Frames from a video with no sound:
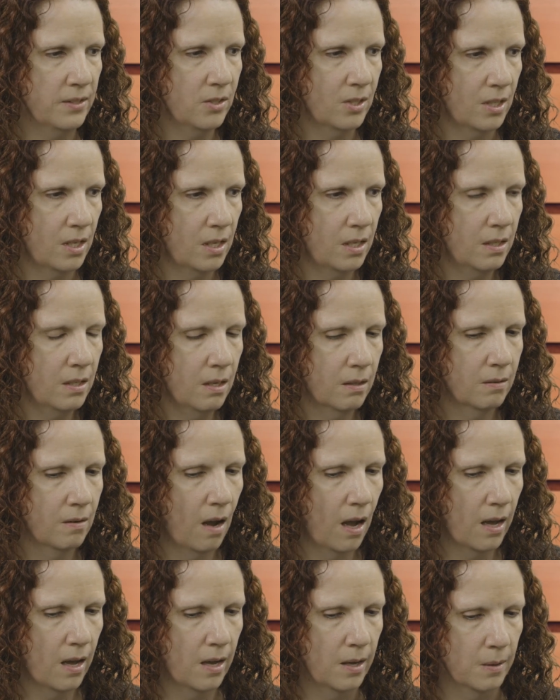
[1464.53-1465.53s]
Jesse,
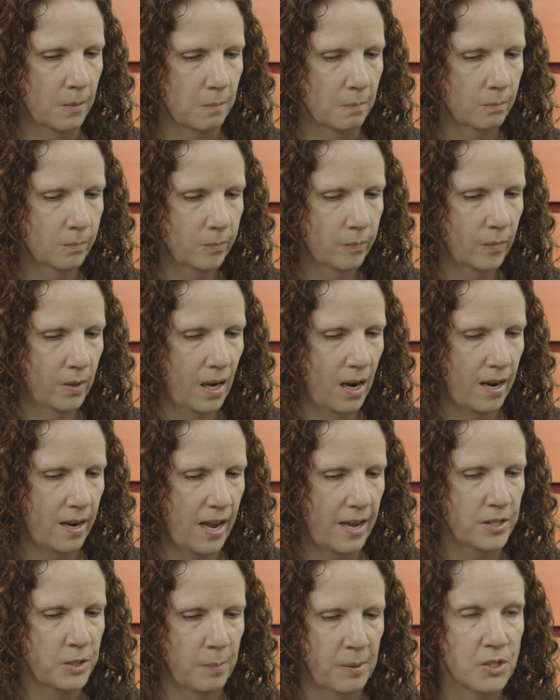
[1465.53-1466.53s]

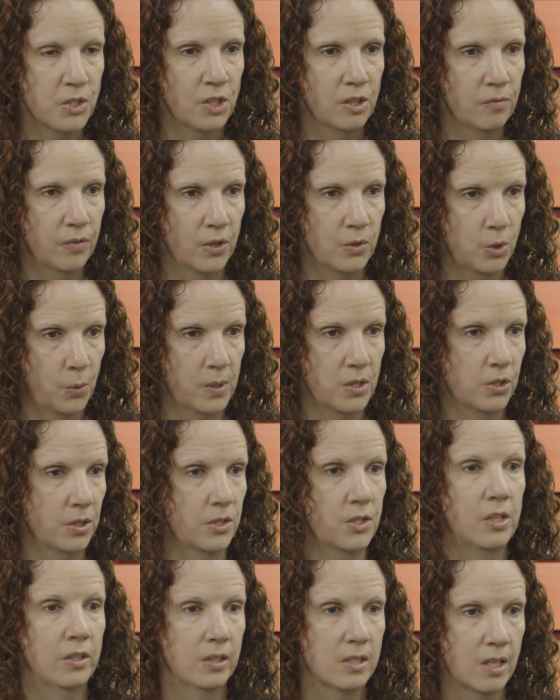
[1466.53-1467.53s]
I ask myself those
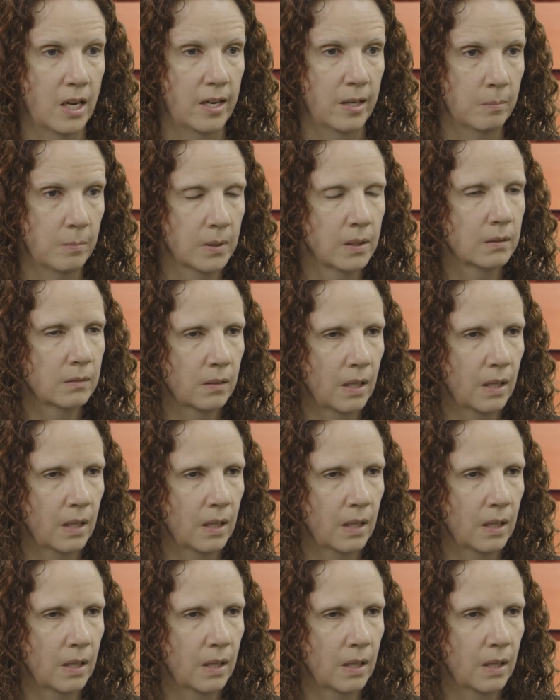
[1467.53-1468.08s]
questions all the time.